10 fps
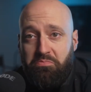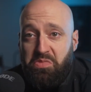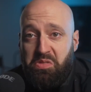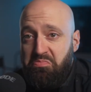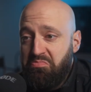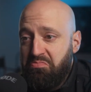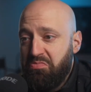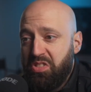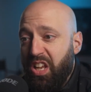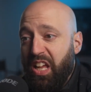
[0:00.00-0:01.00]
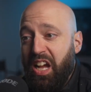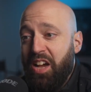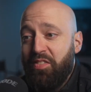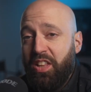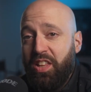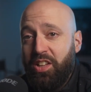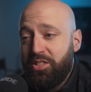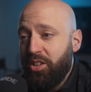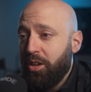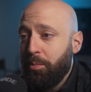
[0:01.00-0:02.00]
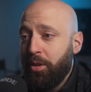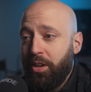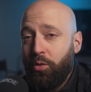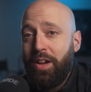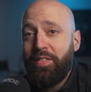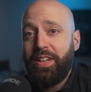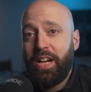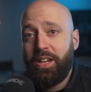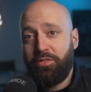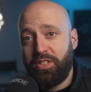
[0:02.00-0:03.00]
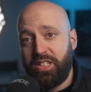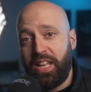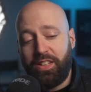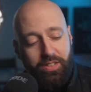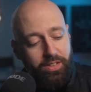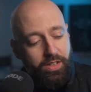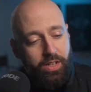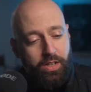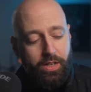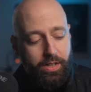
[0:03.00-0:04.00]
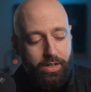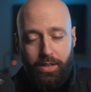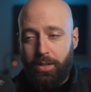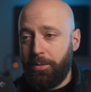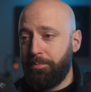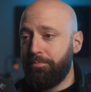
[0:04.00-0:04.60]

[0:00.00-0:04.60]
It's not like I have anything else to talk about. I don't have any kind of set uh,